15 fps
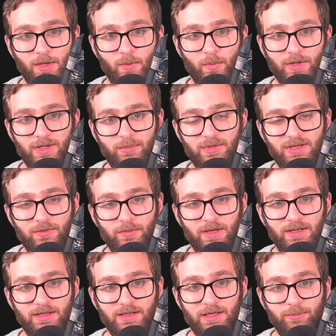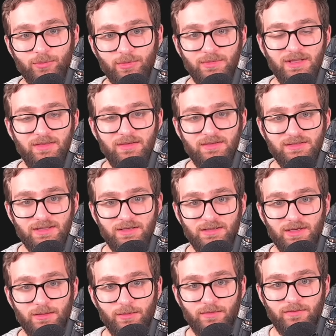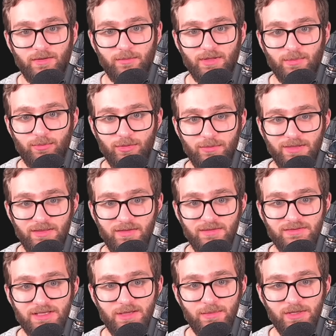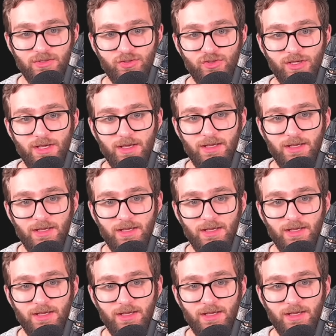We're going to be creating a Prometheus container from the Prometheus image